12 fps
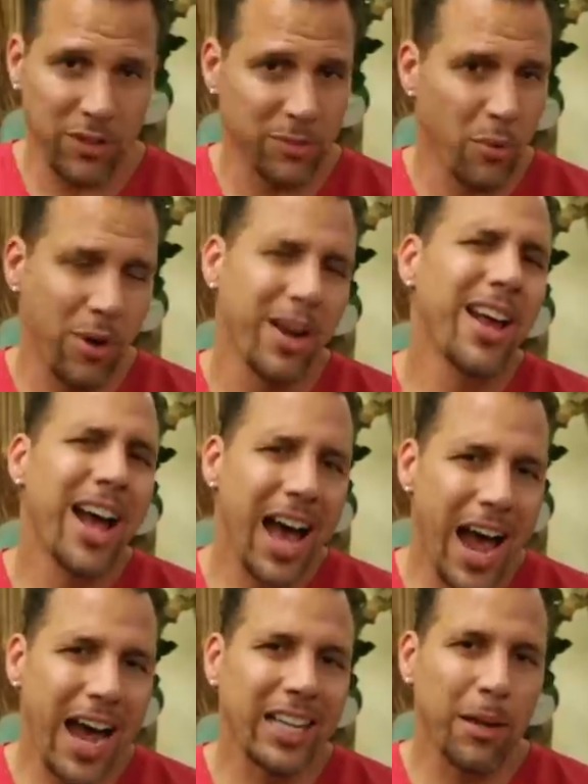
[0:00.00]
is more
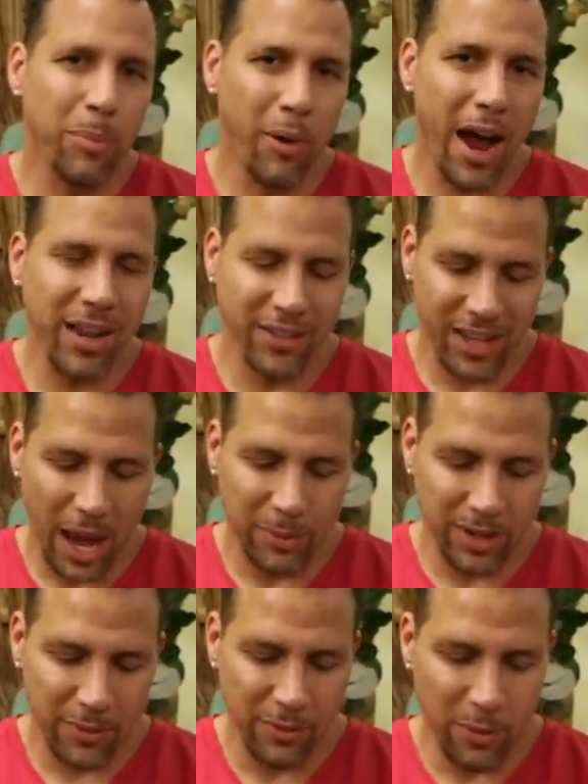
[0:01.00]
highly prized in
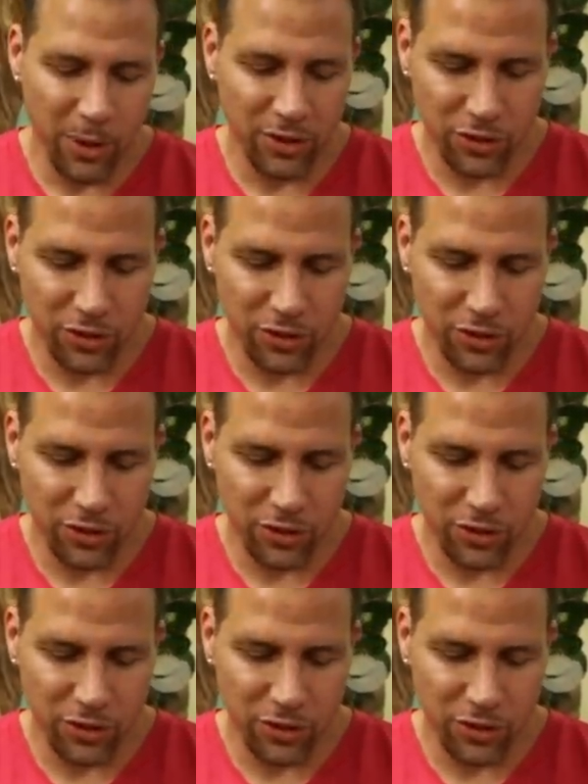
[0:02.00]
captivity for its